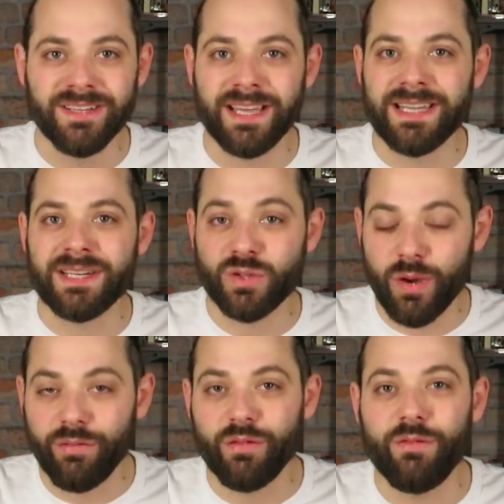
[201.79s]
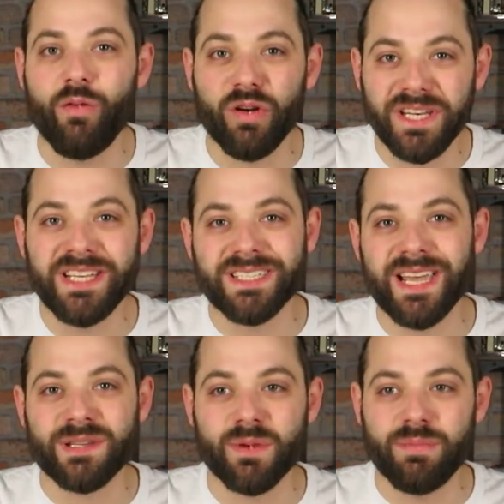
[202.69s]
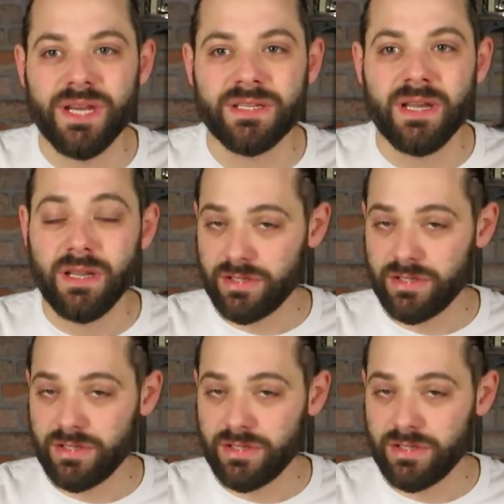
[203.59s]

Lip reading: that had 12 to 14 cents per piece.